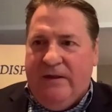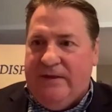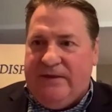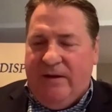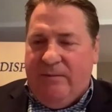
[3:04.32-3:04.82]

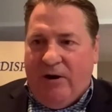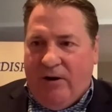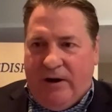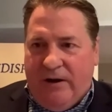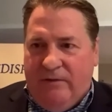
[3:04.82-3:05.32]
that the
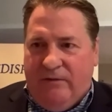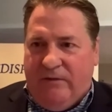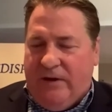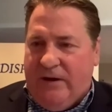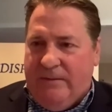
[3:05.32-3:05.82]
Americans,
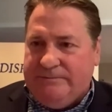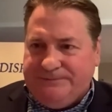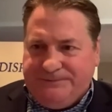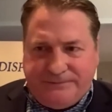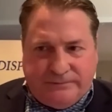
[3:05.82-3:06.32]
um,
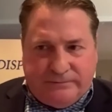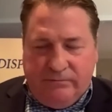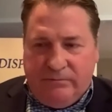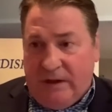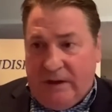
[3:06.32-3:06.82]

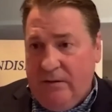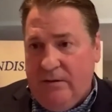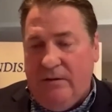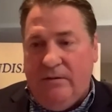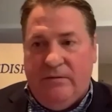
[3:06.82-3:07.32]

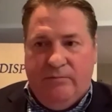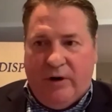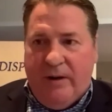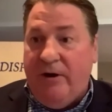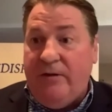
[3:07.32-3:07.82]

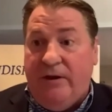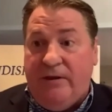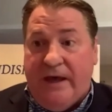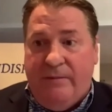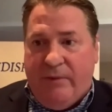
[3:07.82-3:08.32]
primarily
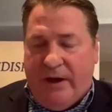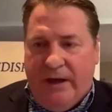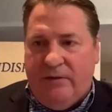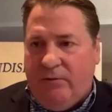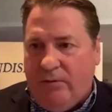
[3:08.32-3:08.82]
led
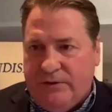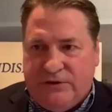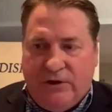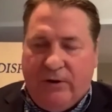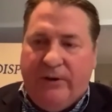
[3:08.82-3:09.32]
by Lord
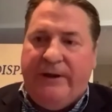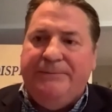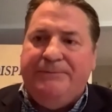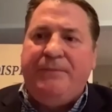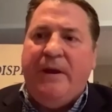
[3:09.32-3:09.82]
Stirling,
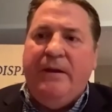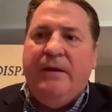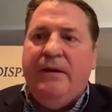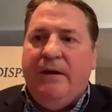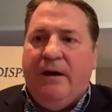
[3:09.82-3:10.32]

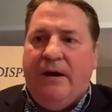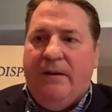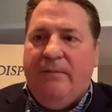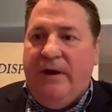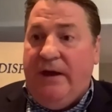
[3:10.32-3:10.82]

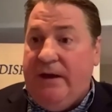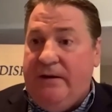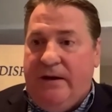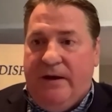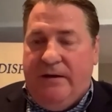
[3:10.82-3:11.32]
um,
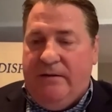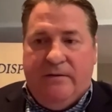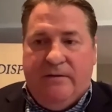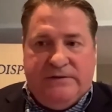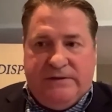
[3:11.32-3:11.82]
and
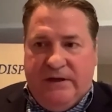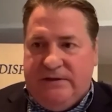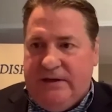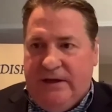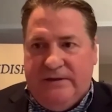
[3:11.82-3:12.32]
a, this
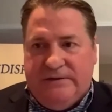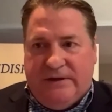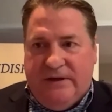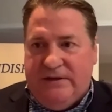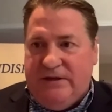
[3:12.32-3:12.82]
contains
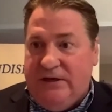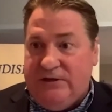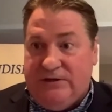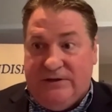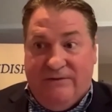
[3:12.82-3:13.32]
a
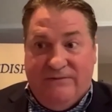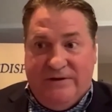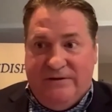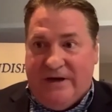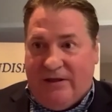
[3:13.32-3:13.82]
contingent of
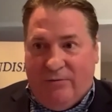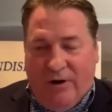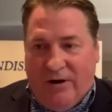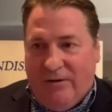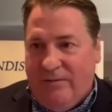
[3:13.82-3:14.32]

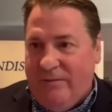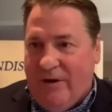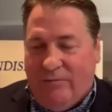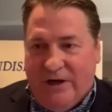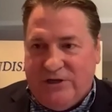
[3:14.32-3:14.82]
Delaware,
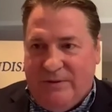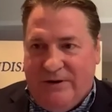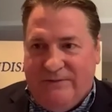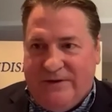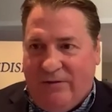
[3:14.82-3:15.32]
a regiment
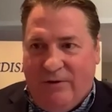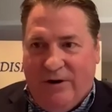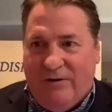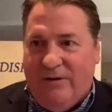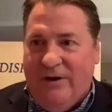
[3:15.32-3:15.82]
of
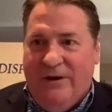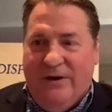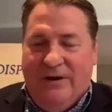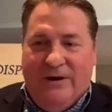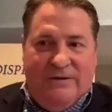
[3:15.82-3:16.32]
Delaware
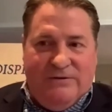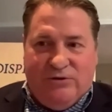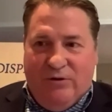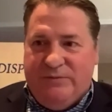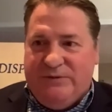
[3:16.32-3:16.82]
uh,
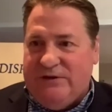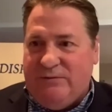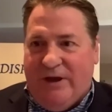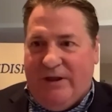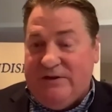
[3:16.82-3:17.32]
troops, as
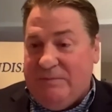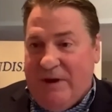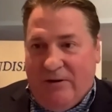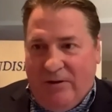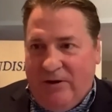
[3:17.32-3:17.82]
well as
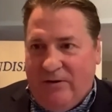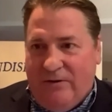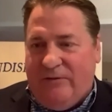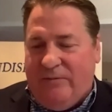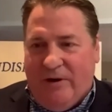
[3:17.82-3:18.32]

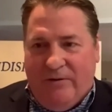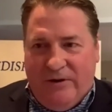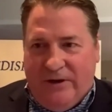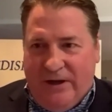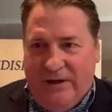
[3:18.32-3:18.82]
Marylanders,
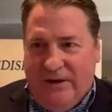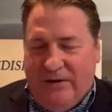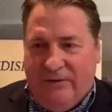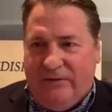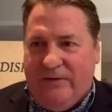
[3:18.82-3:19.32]
Maryland
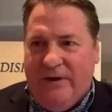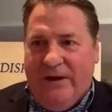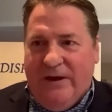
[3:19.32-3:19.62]
Continentals,